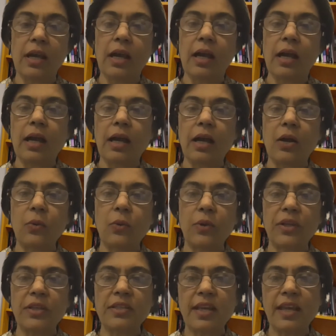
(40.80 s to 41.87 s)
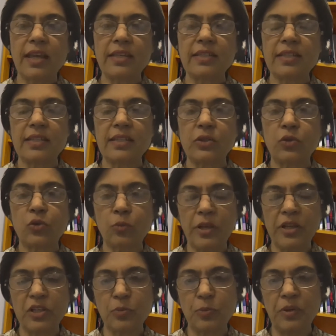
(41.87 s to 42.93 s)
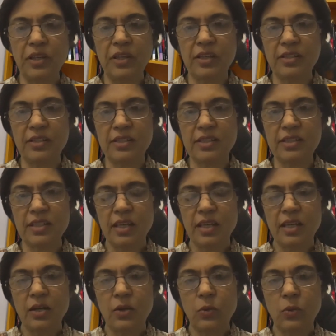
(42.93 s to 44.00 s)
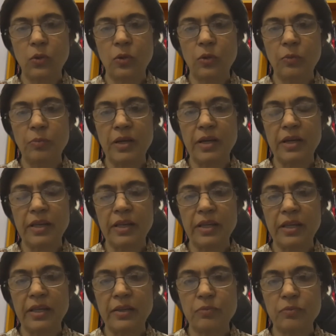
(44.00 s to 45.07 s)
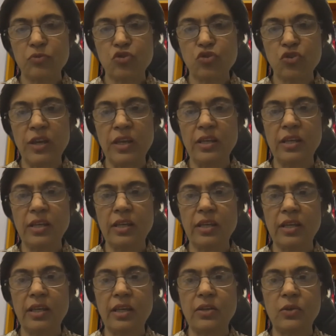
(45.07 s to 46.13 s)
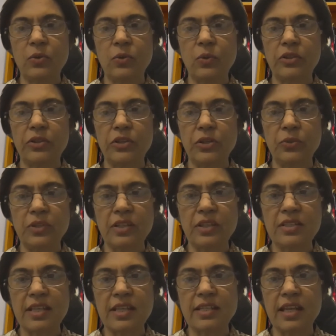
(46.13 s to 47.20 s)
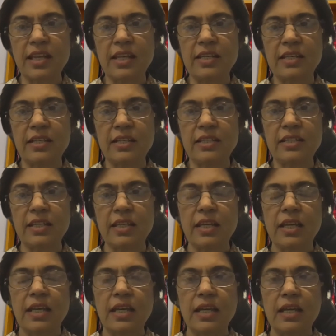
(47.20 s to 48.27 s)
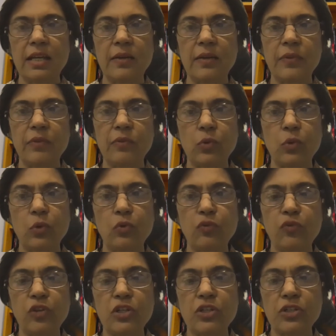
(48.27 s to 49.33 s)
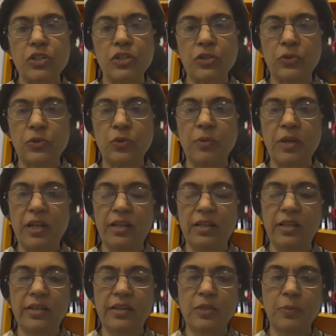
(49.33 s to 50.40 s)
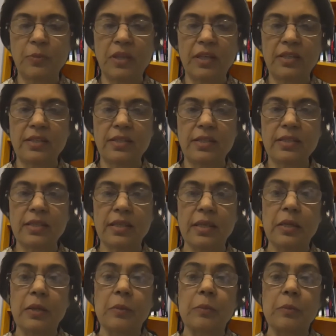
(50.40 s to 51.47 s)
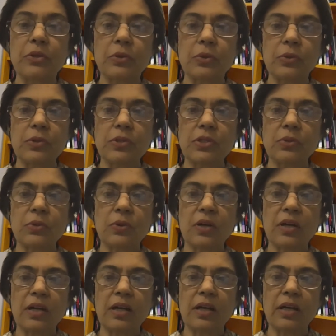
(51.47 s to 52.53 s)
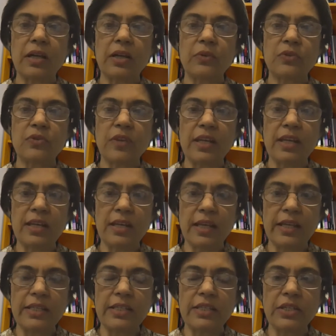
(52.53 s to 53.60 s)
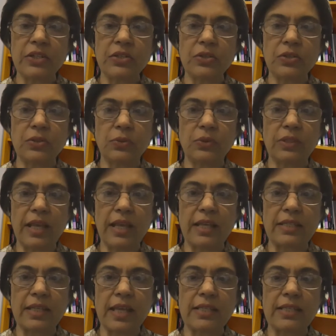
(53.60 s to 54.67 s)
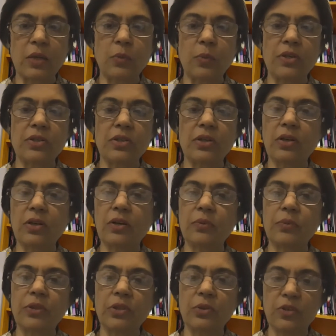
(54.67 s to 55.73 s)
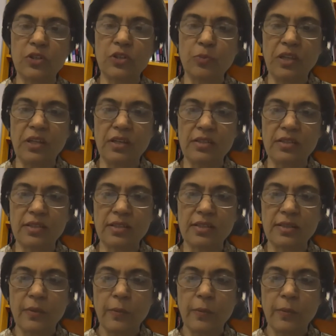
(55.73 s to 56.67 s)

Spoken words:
how it had, through my experience, all my training and all the new things that I learned, they were all filtered through my earlier experiences. But also, it was very enlightening to know that as I went along with new experiences,